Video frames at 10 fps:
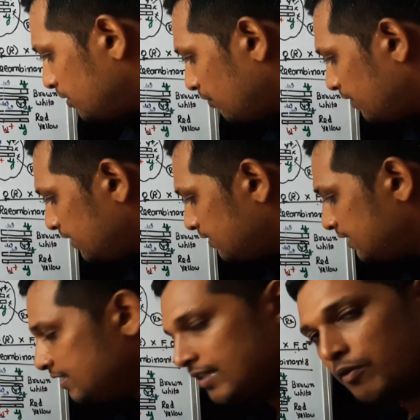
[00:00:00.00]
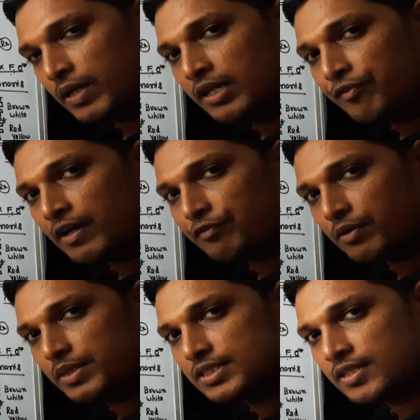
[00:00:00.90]
if these genes are very far
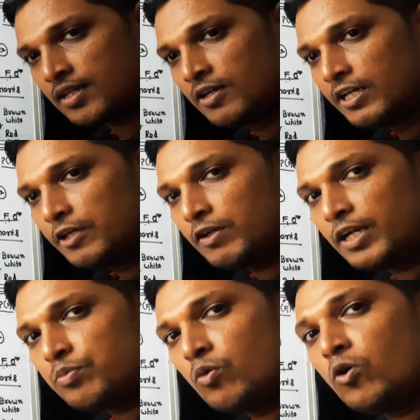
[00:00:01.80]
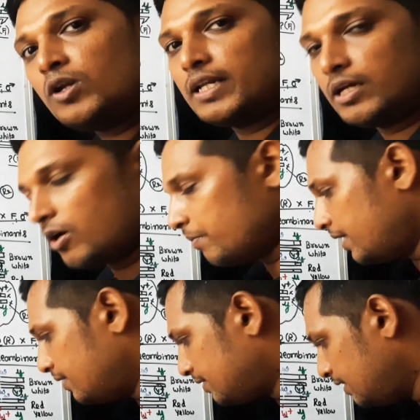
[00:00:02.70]
from each other, you will get more
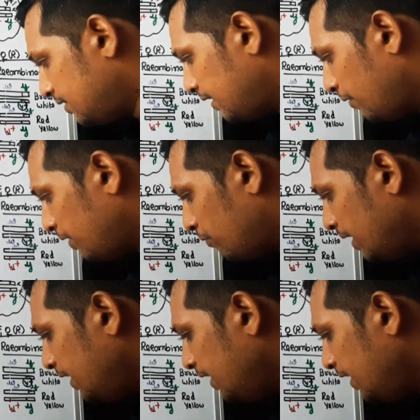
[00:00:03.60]
recombinants. Since they were very